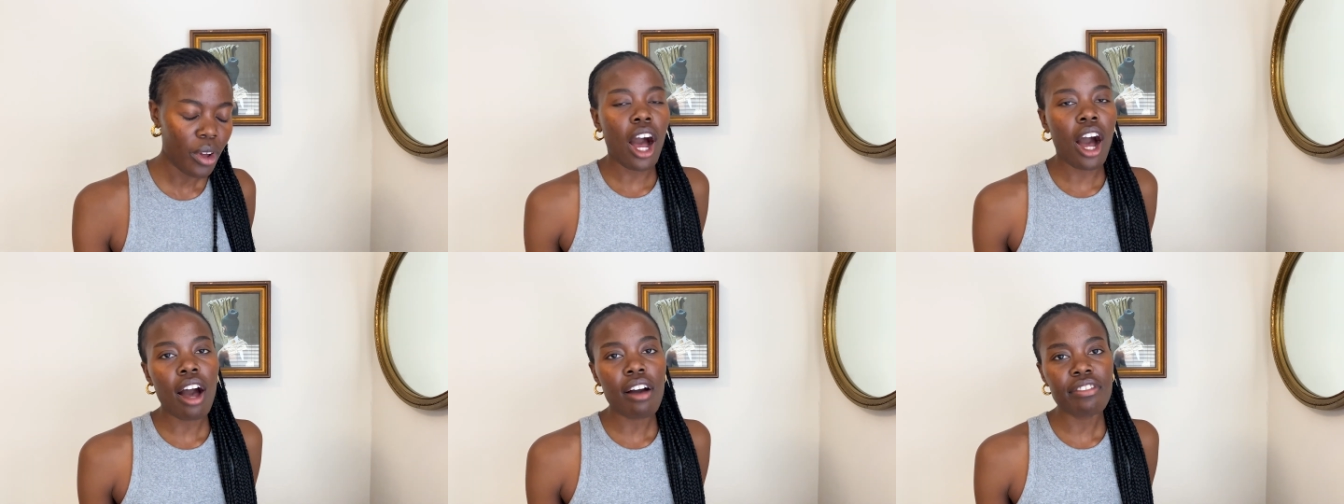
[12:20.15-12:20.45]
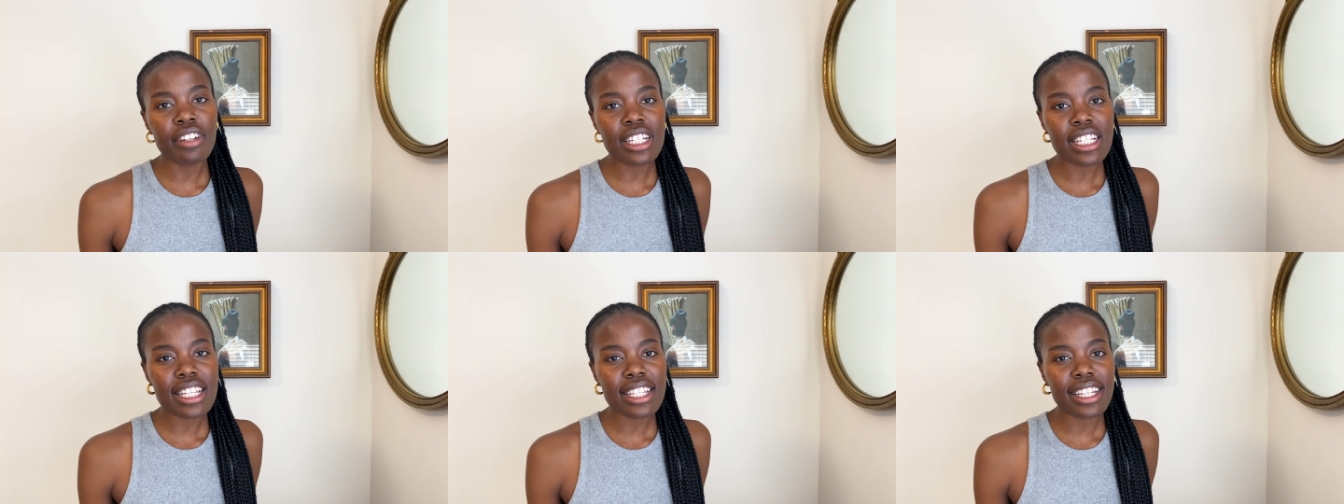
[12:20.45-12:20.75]

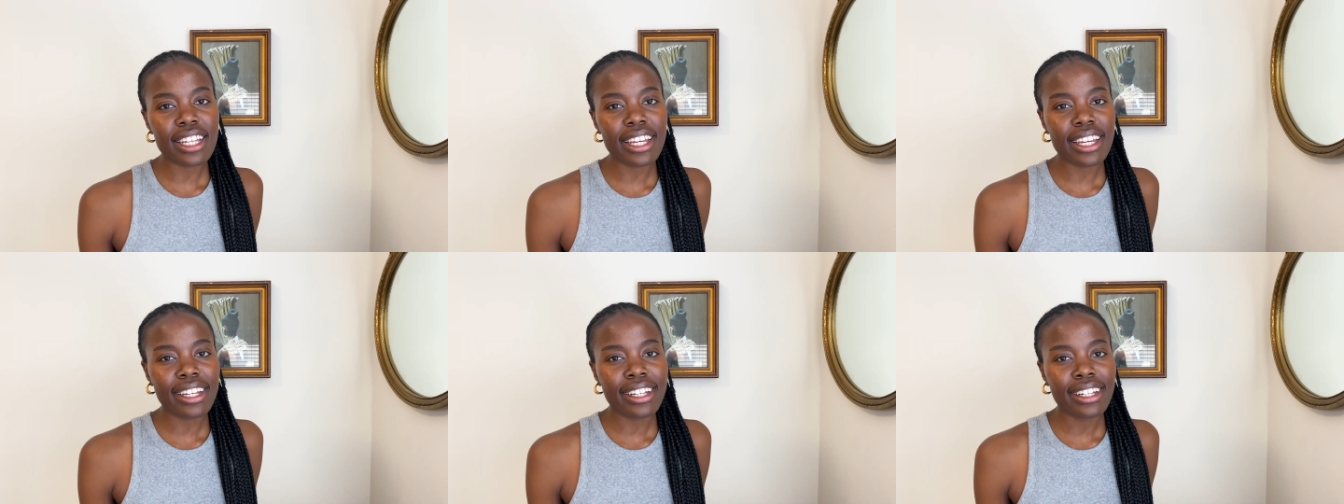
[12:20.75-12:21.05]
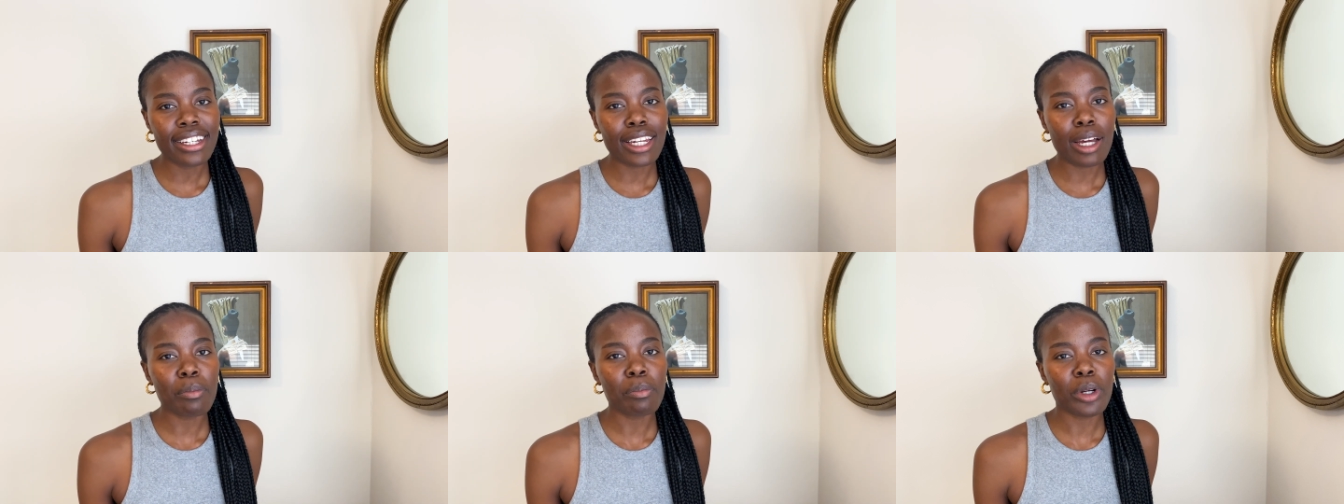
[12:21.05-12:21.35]
Obviously,
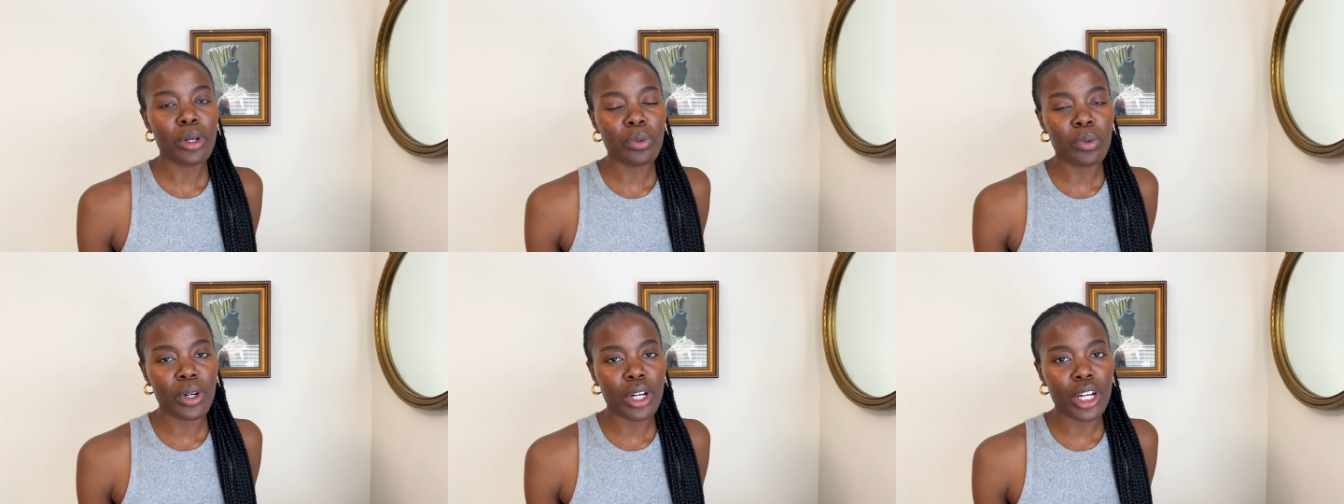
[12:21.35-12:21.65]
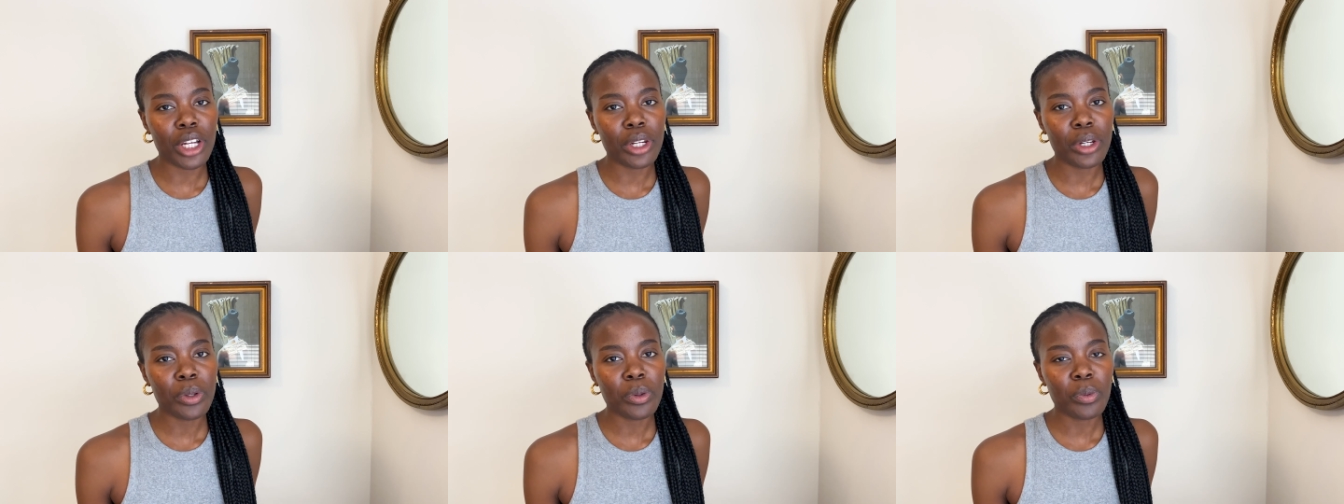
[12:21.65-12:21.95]
number
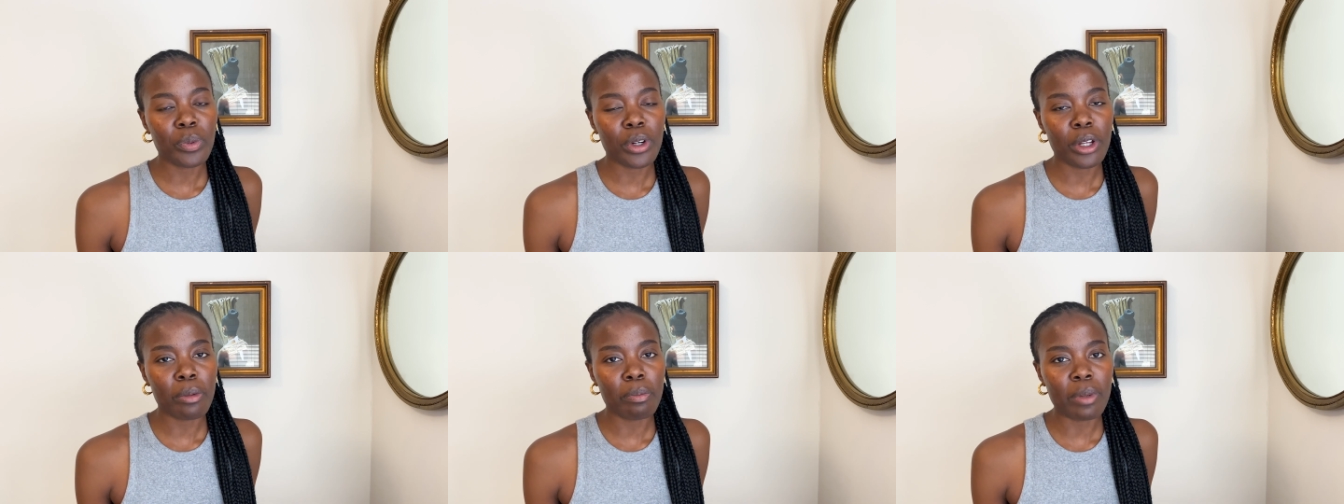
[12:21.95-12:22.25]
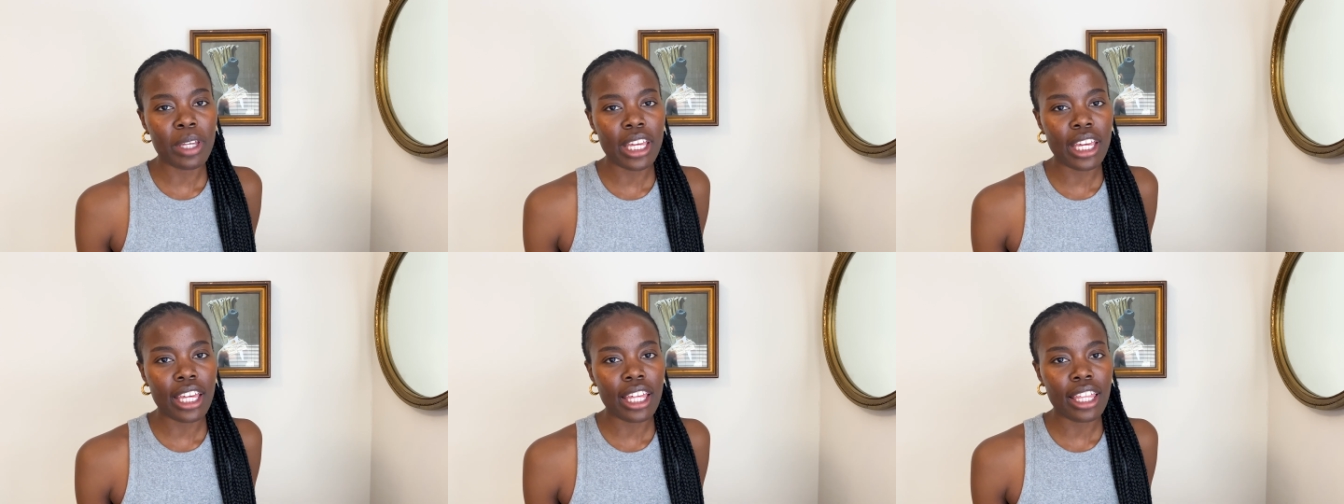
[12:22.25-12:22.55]
one would
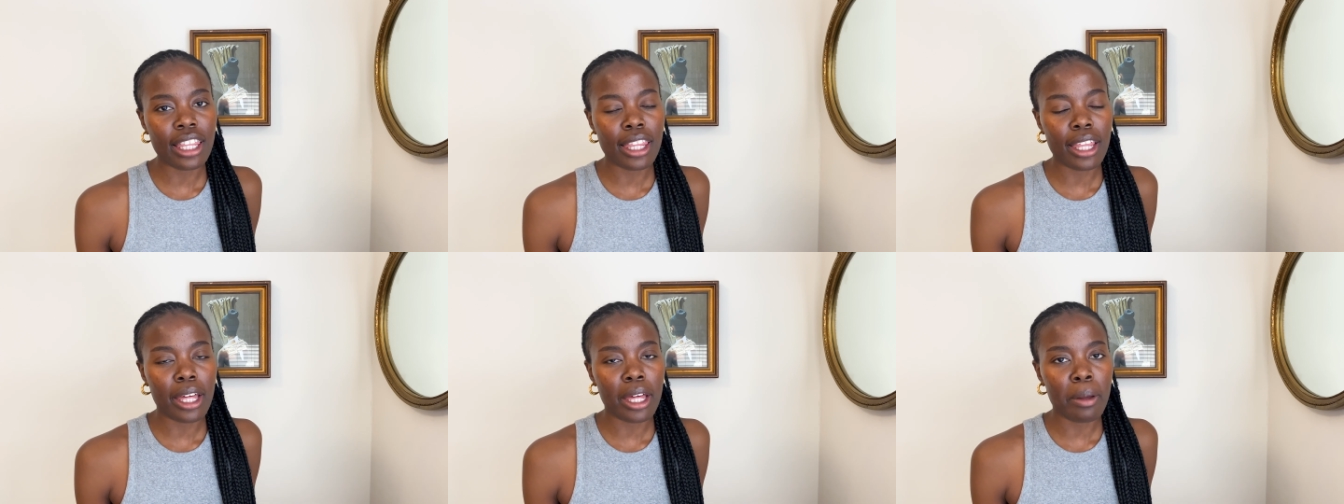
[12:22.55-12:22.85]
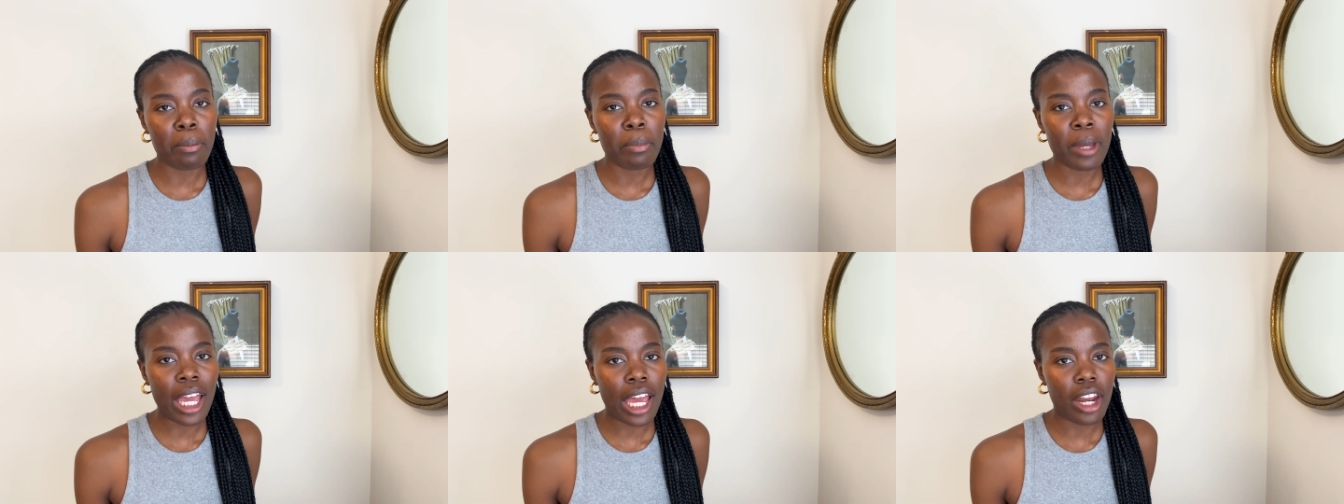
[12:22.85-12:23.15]
be
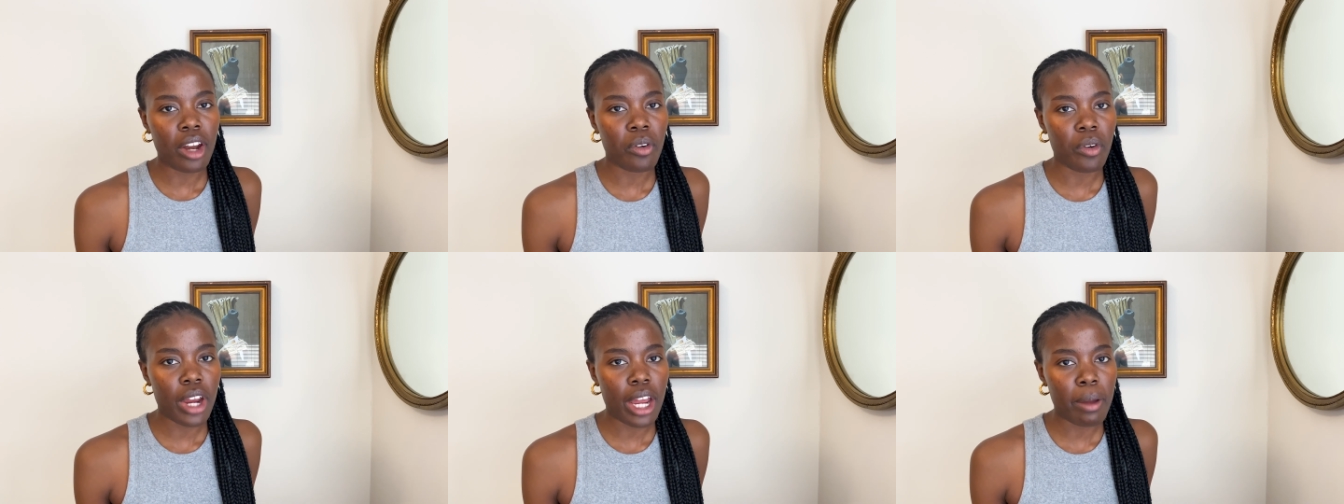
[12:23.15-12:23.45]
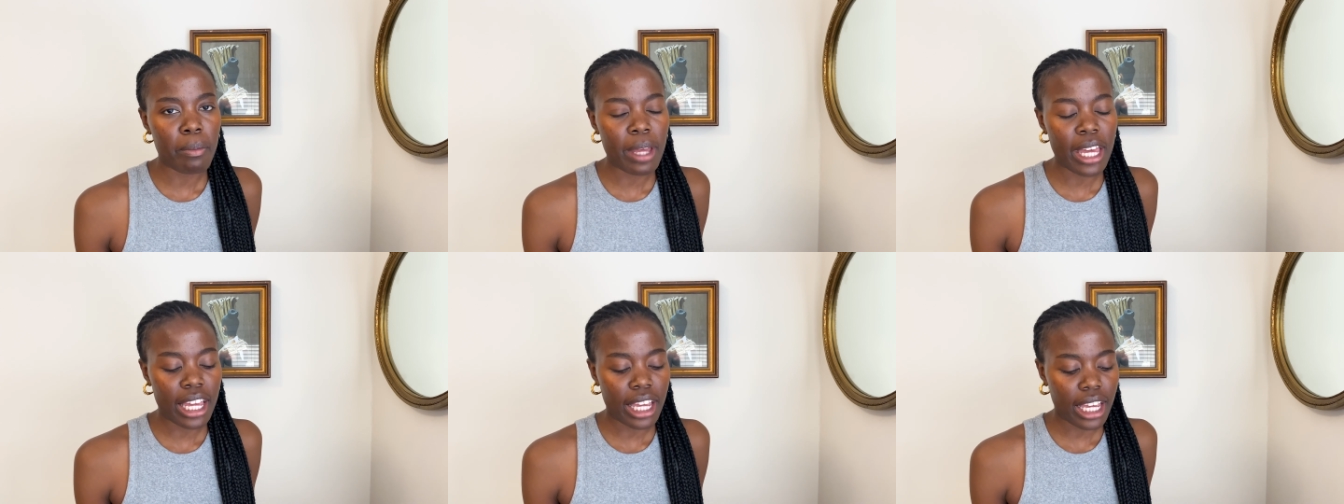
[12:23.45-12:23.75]
the
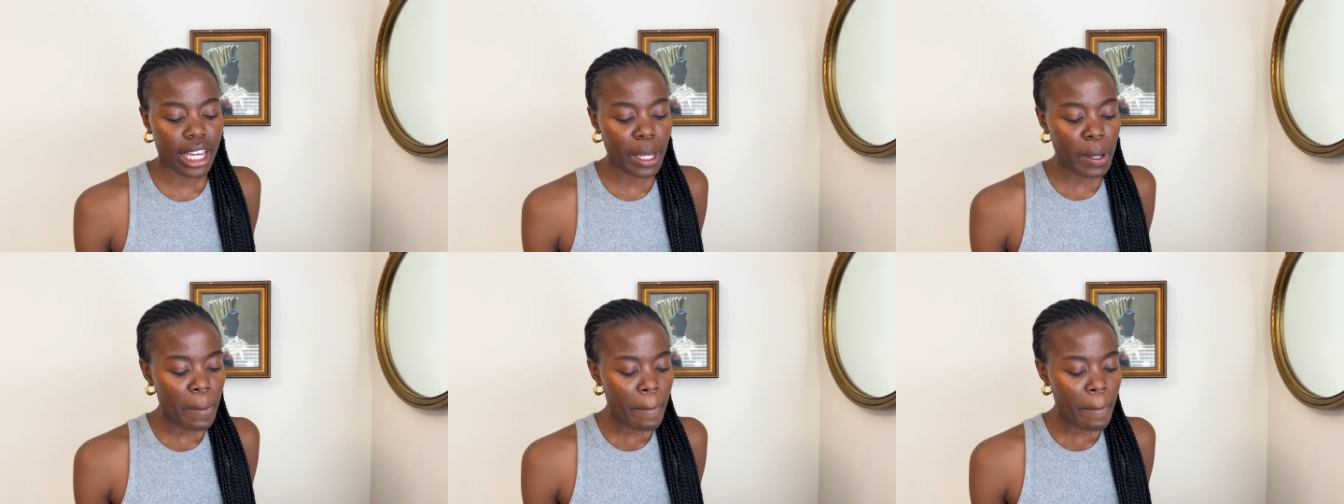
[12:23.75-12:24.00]
panoramic